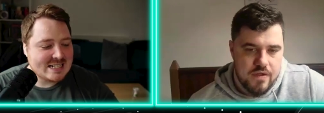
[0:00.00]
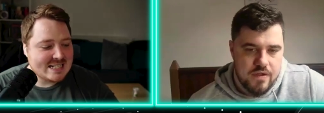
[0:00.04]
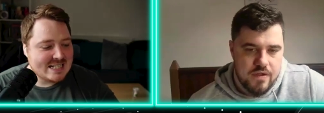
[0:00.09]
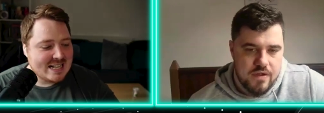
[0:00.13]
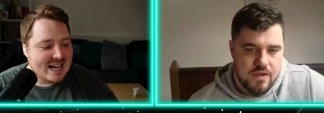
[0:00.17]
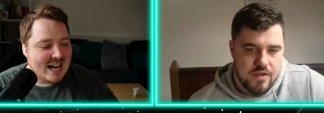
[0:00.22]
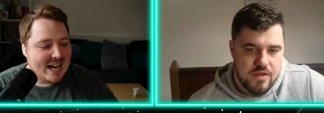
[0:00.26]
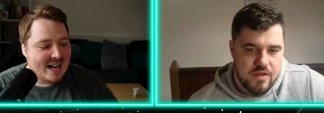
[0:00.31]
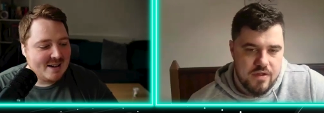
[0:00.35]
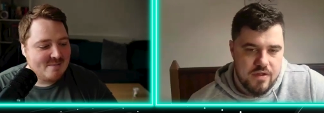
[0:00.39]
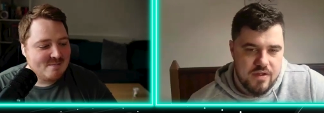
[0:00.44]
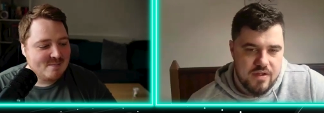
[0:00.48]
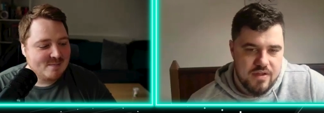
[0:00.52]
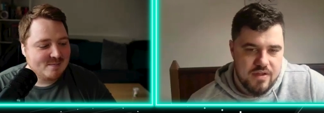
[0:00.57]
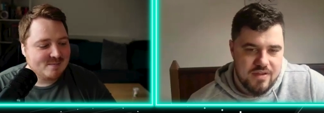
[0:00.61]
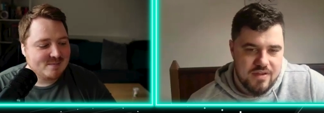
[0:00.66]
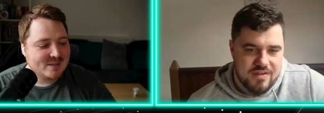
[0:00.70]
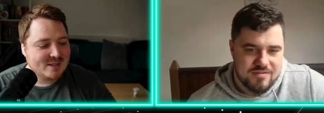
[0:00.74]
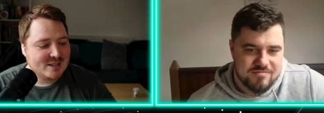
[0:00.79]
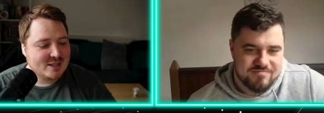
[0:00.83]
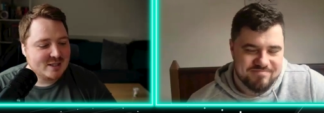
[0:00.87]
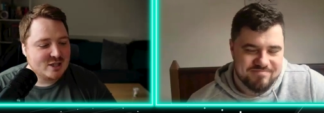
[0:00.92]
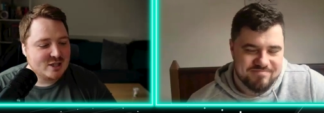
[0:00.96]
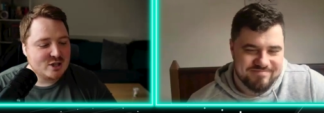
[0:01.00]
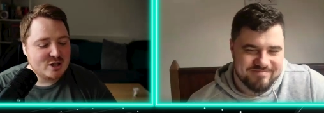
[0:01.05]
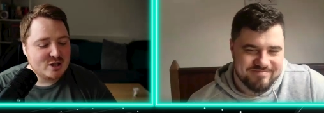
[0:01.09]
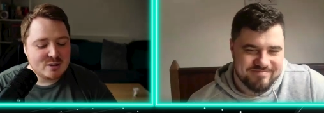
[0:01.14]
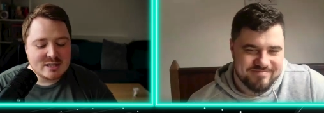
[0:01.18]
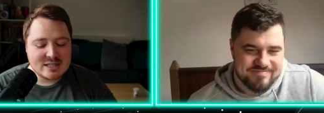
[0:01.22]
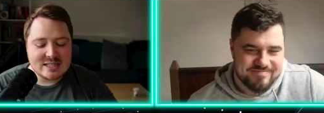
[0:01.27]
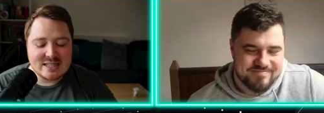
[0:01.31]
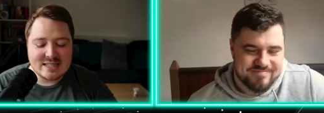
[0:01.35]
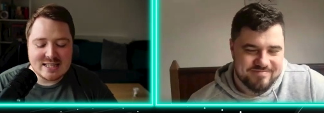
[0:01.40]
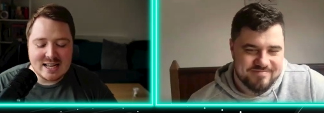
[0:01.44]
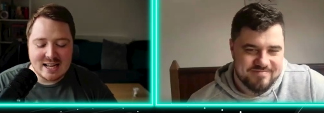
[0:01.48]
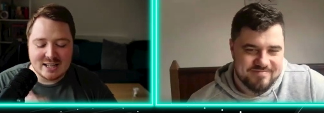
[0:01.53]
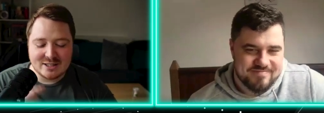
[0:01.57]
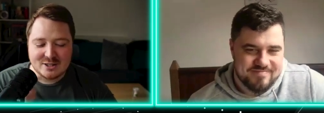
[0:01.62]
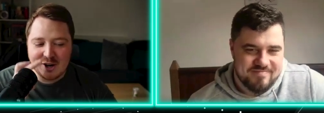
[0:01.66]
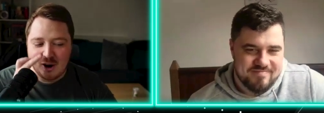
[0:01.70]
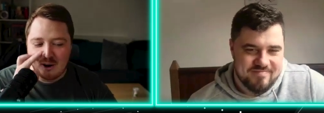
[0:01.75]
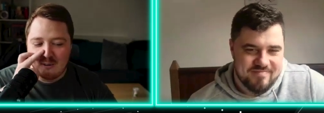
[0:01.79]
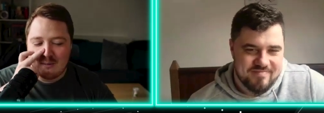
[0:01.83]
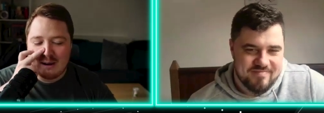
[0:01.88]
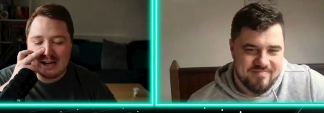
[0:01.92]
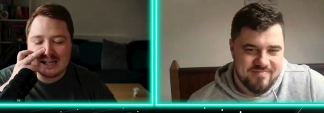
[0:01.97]
Speaker 1: Um, did you see that
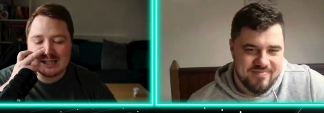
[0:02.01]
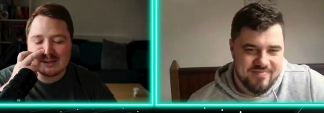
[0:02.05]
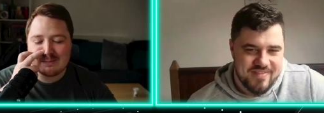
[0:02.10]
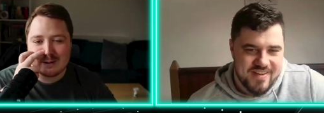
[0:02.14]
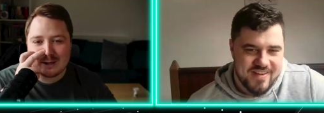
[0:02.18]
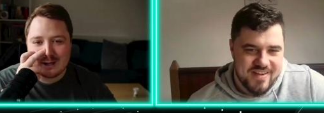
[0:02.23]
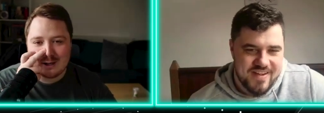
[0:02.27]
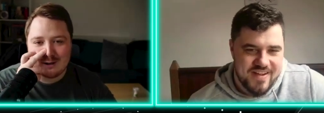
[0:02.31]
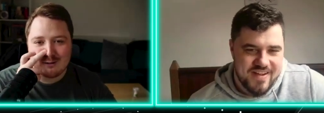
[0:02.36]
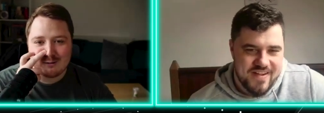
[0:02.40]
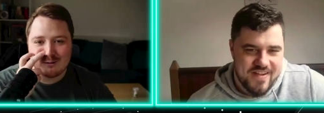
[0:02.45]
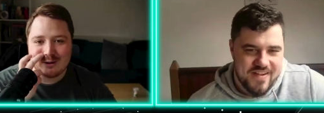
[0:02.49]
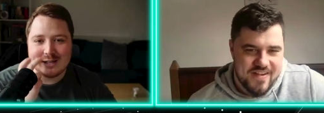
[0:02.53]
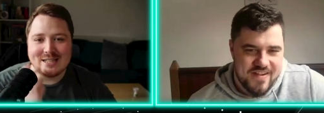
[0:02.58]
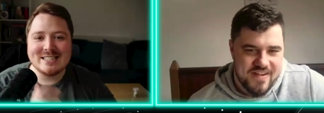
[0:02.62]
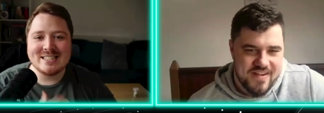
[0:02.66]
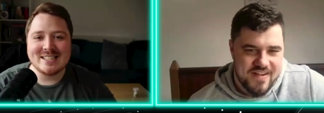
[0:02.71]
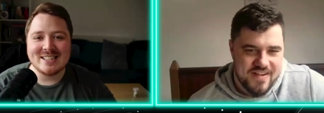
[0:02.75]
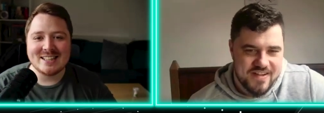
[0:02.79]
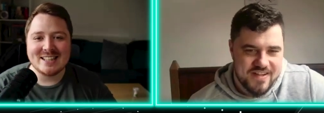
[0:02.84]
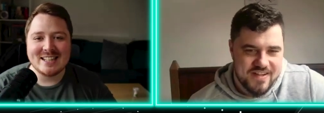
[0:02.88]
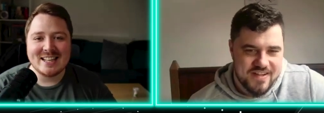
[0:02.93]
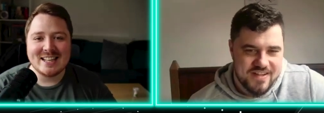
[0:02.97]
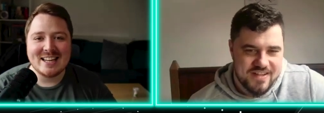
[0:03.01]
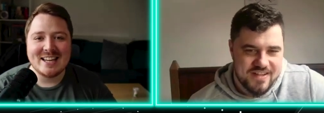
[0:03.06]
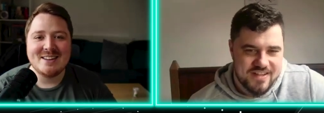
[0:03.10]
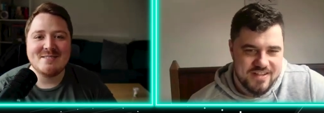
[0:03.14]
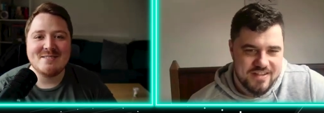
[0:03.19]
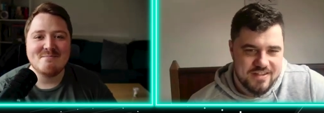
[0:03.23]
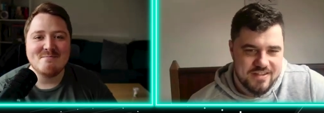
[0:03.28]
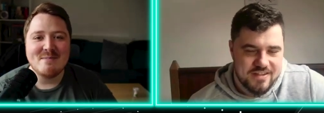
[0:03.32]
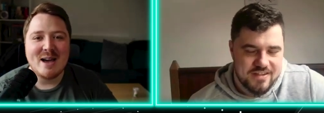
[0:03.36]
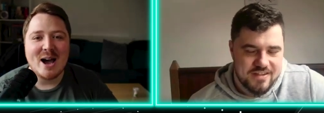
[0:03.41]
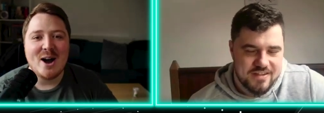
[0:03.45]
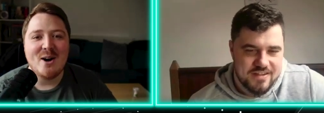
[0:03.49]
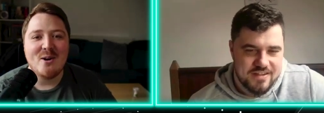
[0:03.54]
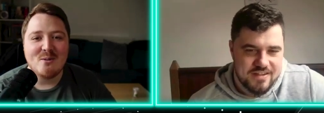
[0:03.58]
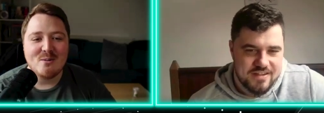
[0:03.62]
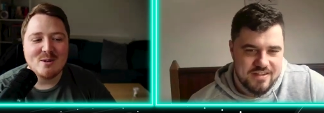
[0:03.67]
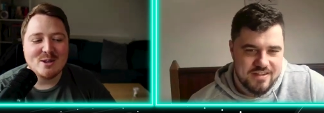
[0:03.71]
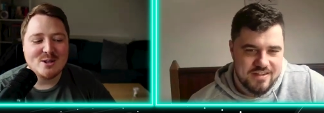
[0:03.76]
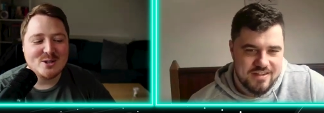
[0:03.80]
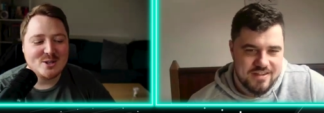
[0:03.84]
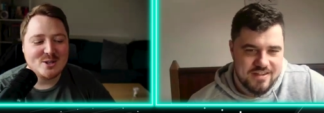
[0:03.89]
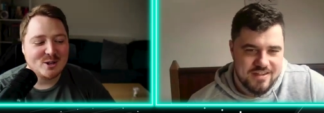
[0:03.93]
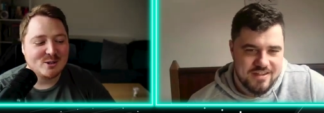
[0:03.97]
Tom Aspinall recently met up
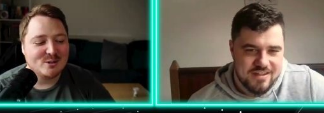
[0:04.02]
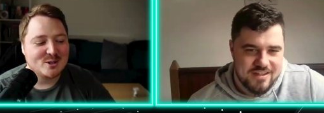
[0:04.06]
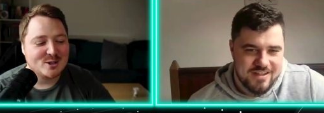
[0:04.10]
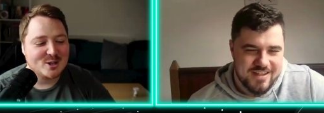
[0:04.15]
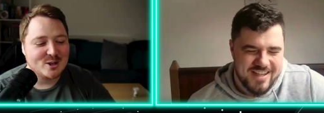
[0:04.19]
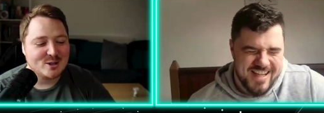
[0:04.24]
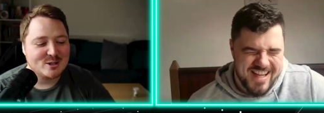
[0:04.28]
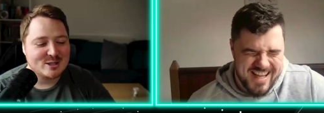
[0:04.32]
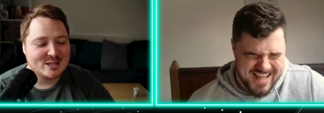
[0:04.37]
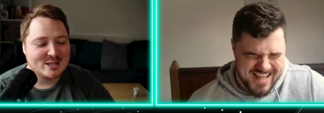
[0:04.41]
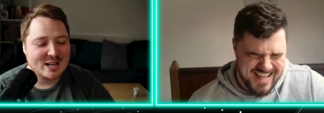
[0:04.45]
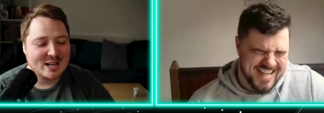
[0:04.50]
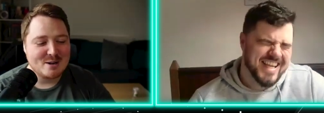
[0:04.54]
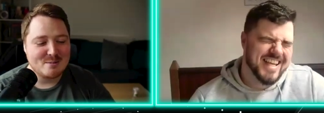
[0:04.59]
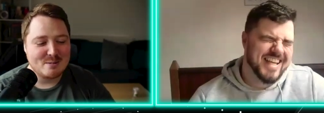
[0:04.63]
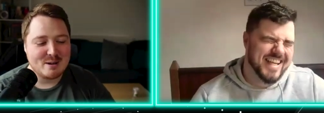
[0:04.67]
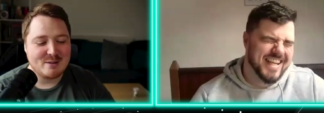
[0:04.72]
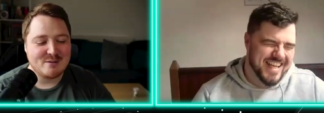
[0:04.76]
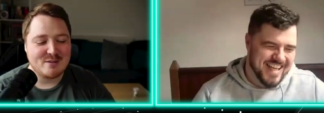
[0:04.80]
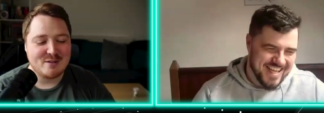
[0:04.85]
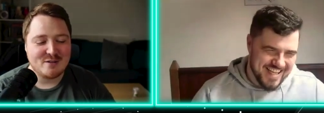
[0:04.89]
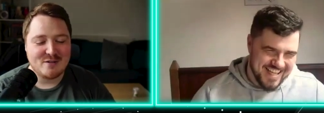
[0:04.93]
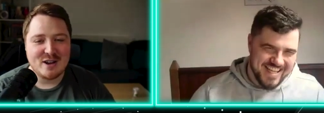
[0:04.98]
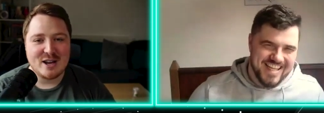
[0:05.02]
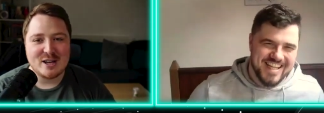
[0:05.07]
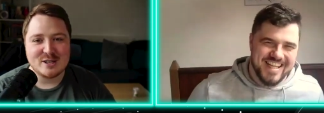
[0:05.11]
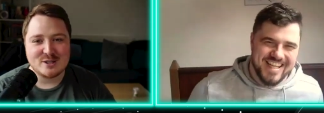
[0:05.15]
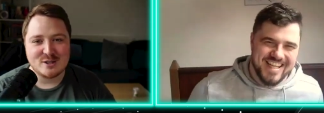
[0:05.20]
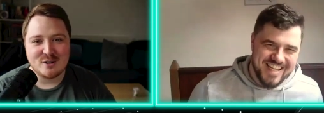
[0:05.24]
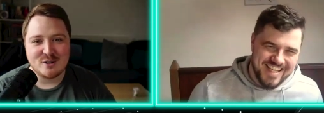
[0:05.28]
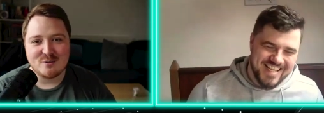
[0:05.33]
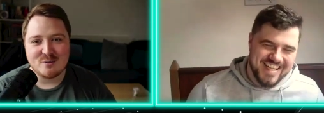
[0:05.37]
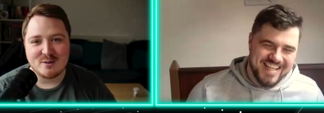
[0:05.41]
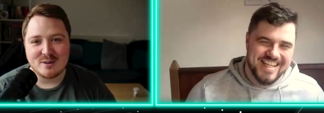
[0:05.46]
with Jon Jones and had a bit of a face off with